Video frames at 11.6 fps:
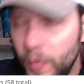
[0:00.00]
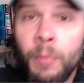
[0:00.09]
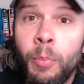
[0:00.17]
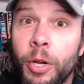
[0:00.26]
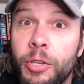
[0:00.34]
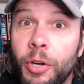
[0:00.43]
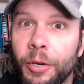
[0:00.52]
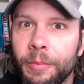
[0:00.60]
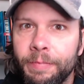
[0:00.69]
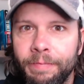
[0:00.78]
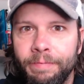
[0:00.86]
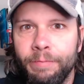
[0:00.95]
Pretty sure.
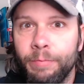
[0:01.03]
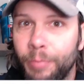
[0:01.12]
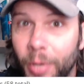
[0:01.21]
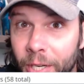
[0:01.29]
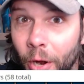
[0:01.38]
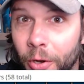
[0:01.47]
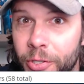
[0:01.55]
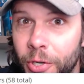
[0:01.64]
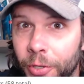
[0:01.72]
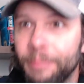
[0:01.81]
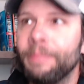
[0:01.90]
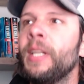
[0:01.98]
Pretty darn
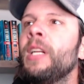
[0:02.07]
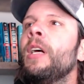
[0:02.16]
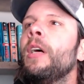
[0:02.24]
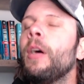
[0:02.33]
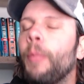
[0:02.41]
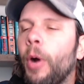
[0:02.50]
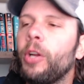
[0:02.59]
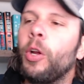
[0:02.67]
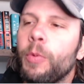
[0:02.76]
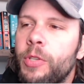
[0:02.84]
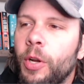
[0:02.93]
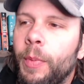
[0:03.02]
sure. Amari
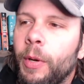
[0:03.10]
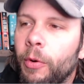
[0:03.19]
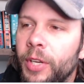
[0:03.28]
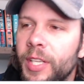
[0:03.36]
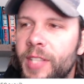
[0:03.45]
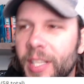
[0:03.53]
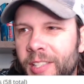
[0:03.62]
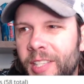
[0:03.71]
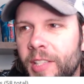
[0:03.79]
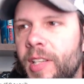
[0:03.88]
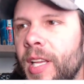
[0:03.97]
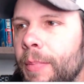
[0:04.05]
Cooper is going to be released. That's
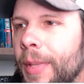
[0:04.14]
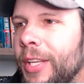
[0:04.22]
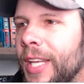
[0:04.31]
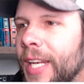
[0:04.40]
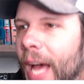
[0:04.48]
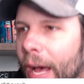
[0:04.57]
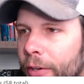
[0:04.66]
$16 million.